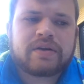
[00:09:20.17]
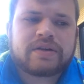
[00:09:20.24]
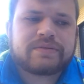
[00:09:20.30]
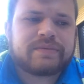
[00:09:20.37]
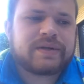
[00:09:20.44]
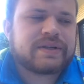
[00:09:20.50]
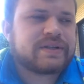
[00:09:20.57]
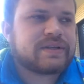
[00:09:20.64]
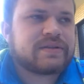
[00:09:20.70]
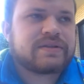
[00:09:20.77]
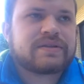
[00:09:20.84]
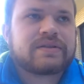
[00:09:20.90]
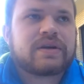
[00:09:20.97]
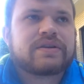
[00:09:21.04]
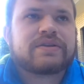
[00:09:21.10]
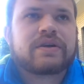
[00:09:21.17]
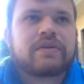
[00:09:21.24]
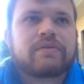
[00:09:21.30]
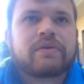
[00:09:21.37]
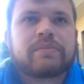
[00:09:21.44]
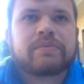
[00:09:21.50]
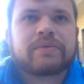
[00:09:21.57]
just because it's such a
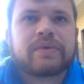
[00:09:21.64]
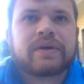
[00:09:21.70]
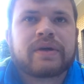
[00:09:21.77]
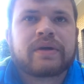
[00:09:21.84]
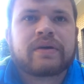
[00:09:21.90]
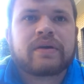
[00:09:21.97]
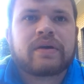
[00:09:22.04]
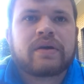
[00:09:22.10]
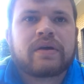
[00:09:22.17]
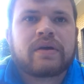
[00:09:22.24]
crippling